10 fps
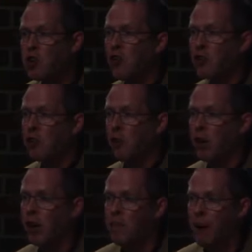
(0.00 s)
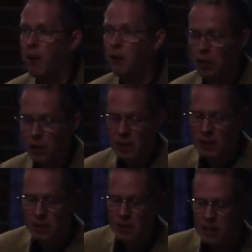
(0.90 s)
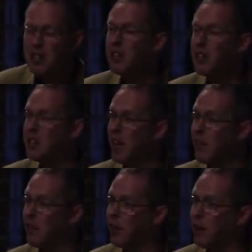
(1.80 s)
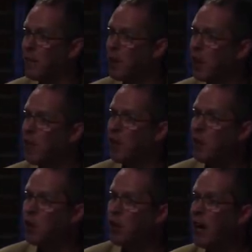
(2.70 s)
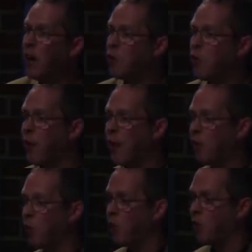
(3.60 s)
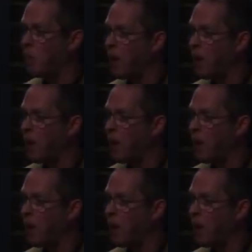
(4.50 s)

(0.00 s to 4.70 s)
just talking about safety. And if you look at how surveillance works in